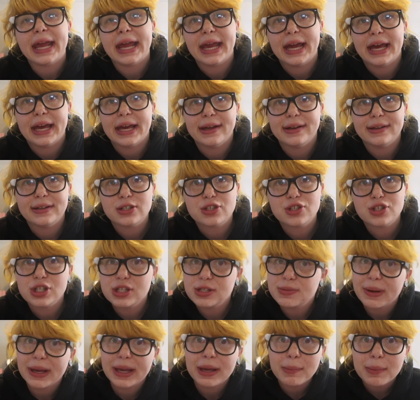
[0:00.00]
and
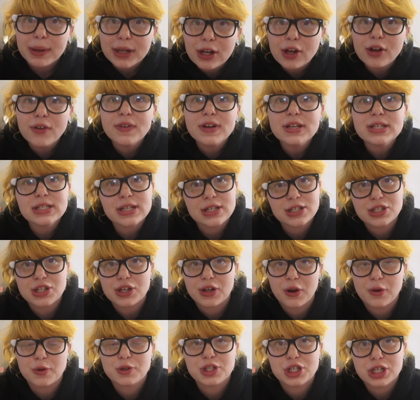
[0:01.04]
she's making me nervous because, you
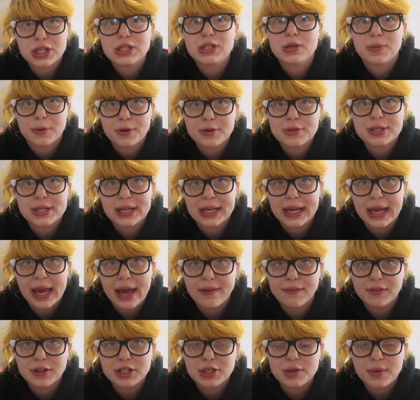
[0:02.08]
know, she's supposed to eat
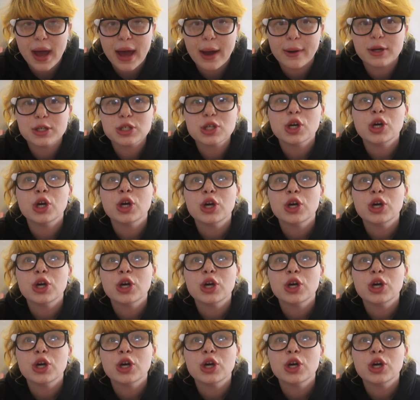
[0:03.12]
every 2 hours.